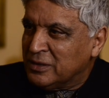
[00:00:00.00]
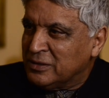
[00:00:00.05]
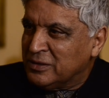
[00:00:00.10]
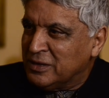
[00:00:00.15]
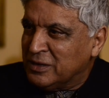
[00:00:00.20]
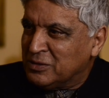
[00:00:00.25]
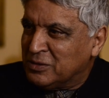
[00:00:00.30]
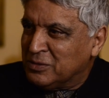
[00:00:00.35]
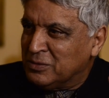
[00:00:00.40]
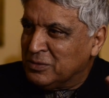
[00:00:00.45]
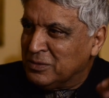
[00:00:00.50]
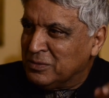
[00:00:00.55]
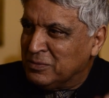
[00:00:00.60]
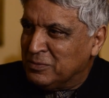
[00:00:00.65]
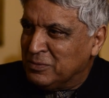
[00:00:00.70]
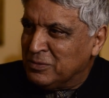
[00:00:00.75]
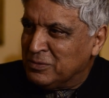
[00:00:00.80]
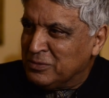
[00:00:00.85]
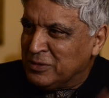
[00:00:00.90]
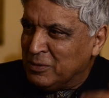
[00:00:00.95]
that
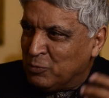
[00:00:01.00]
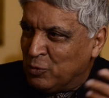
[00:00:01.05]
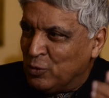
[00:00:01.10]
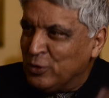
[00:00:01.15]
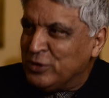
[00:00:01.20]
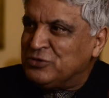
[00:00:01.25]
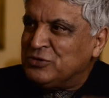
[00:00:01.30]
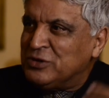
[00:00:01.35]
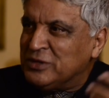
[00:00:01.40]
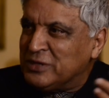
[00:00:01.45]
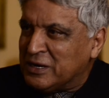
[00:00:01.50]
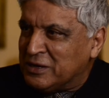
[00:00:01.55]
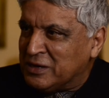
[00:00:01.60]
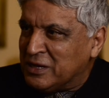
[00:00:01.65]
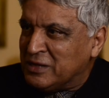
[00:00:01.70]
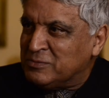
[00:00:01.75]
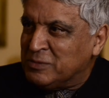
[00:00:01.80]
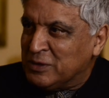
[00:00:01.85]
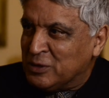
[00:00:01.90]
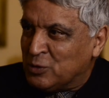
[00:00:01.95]
the poetry that
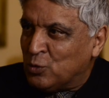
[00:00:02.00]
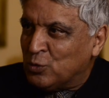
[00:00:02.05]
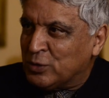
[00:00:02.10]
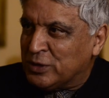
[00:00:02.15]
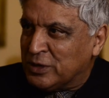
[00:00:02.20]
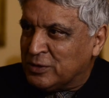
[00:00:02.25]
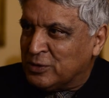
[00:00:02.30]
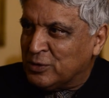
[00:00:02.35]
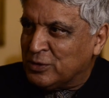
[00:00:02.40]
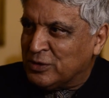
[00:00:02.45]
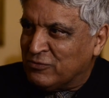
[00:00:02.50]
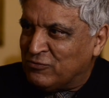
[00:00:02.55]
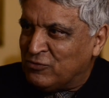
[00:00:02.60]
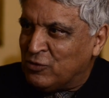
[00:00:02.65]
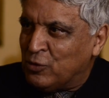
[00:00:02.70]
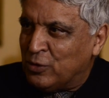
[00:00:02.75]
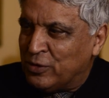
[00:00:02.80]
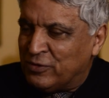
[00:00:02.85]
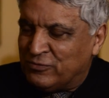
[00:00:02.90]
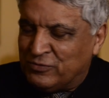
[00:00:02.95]
has been quoted on the
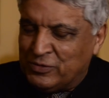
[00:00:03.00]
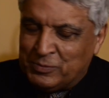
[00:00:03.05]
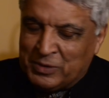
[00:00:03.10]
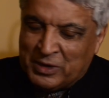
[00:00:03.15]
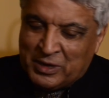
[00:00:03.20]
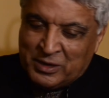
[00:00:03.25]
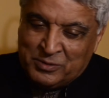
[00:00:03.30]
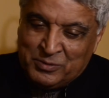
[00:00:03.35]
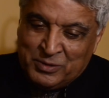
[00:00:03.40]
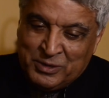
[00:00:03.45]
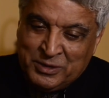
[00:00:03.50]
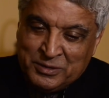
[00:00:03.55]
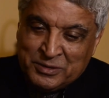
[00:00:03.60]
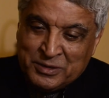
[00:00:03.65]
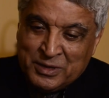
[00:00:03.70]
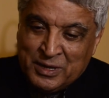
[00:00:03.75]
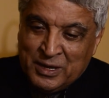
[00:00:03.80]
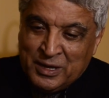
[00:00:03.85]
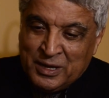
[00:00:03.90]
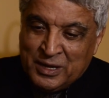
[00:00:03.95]
floor of the Parliament
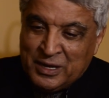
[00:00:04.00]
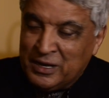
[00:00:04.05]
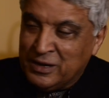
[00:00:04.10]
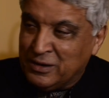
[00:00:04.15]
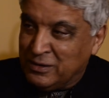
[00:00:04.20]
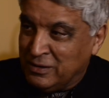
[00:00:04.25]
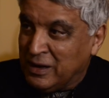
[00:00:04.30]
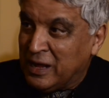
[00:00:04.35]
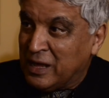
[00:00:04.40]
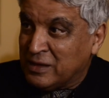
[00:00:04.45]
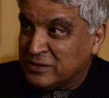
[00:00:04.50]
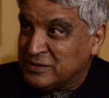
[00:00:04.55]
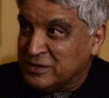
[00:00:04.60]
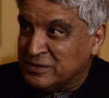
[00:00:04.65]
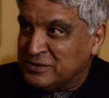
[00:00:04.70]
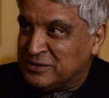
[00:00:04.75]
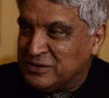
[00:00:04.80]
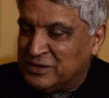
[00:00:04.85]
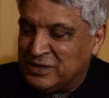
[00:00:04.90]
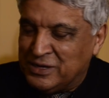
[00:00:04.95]
in last
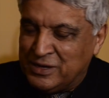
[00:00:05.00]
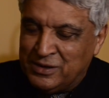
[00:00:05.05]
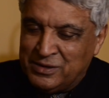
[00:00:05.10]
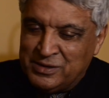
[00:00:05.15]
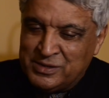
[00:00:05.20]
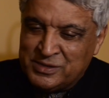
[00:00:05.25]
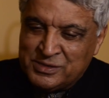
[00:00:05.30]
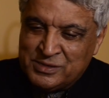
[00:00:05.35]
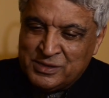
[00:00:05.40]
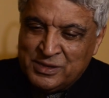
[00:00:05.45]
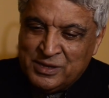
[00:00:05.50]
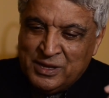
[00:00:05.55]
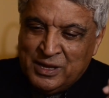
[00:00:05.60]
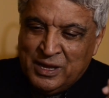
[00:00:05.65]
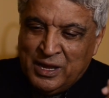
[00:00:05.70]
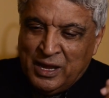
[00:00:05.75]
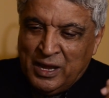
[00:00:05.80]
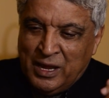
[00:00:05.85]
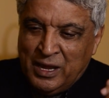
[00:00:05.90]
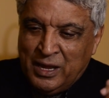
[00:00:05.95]
60 years,
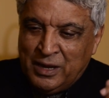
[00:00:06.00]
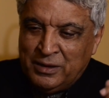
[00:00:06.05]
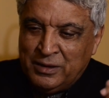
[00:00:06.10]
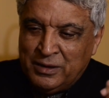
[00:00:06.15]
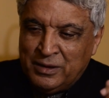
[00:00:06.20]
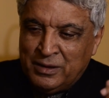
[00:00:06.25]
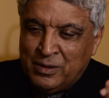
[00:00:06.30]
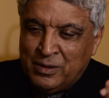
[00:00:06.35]
and